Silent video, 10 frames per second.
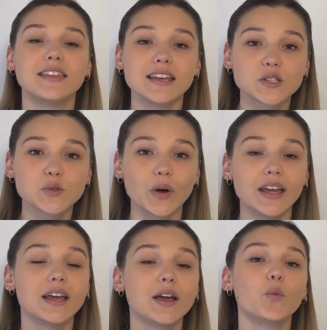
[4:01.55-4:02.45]
This
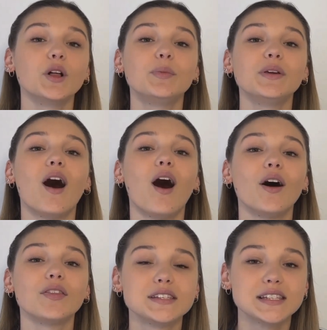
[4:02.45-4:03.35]
way, we'll be
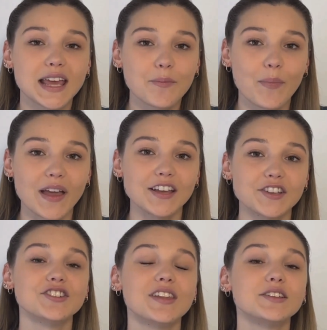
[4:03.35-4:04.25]
on the same
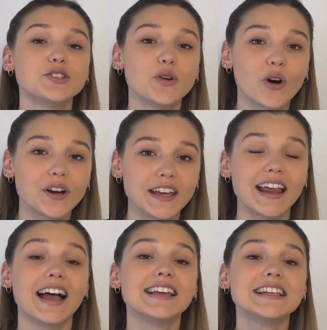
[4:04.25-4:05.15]
page that your
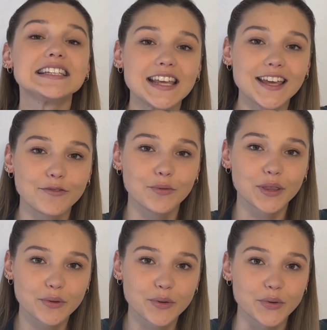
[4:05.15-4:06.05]
data is safe
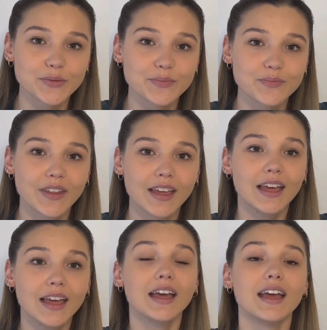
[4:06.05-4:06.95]
with CRUSE.
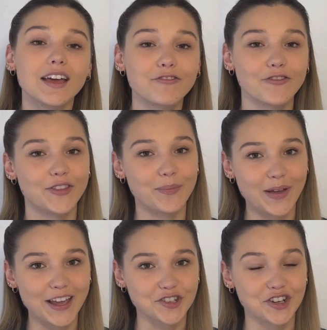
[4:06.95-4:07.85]
If the
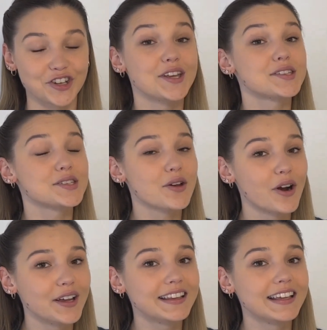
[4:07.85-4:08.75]
patient is
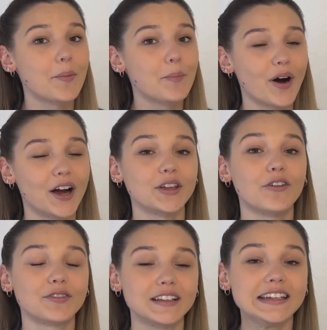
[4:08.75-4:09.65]
currently a part
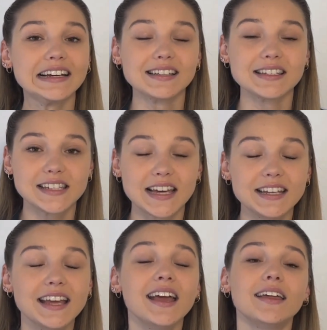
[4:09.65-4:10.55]
of clinical
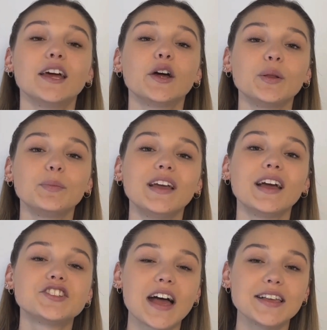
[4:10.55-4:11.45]
study, there will be
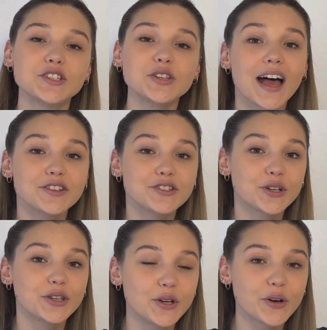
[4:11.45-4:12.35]
a chance to
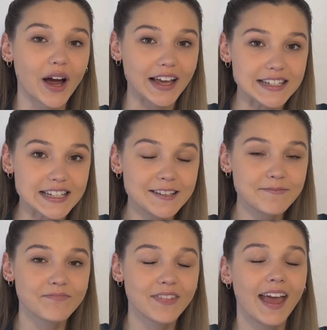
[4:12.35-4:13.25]
enter CRUSE
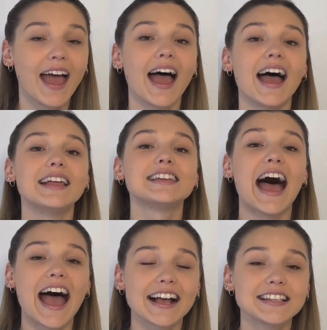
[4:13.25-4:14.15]
ID and
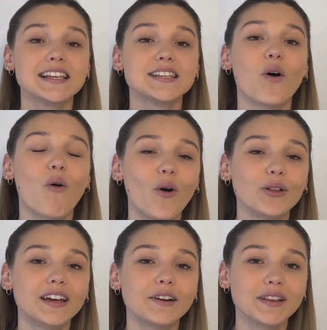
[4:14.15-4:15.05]
access
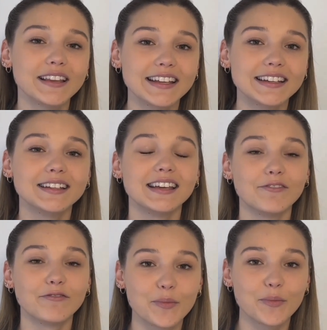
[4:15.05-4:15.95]
all their related
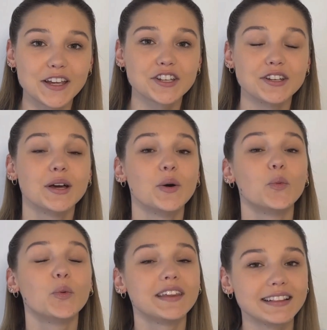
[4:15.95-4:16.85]
information
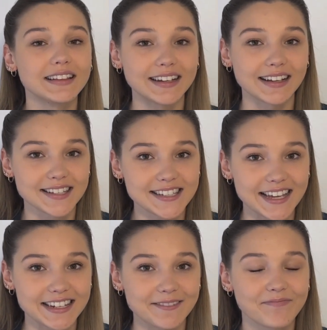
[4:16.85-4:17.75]
with the clinical
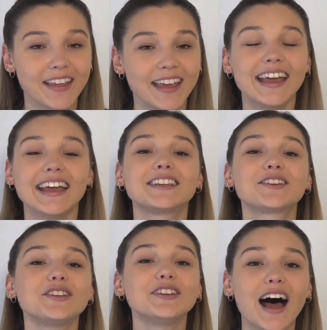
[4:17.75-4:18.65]
study.
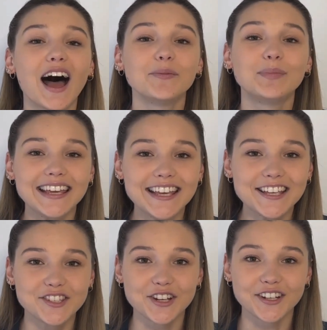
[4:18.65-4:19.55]
It could not be
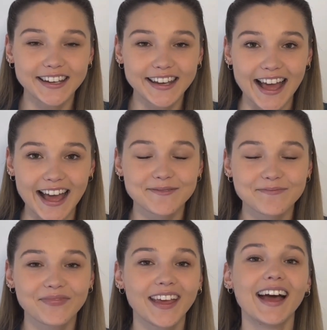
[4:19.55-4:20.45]
easier than that.
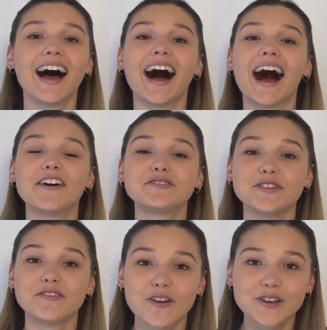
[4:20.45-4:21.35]

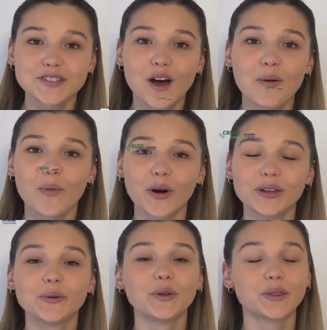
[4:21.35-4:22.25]
After first
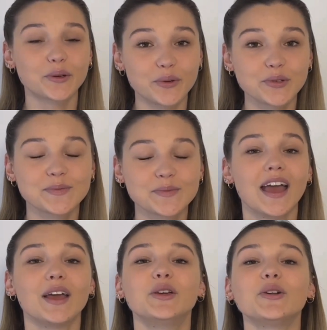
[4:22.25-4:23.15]
onboarding with CRUSE,
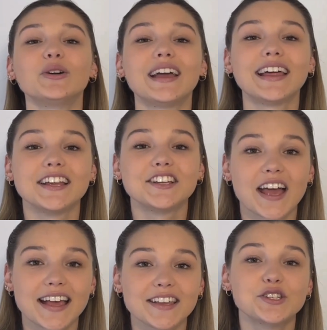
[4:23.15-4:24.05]
you'll get a
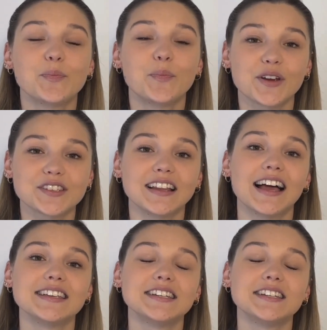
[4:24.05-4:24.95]
chance to
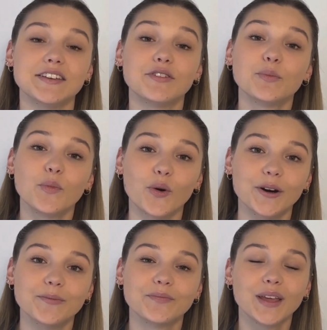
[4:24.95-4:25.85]
personalize it even
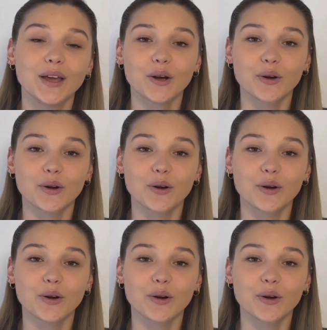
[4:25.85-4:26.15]
more.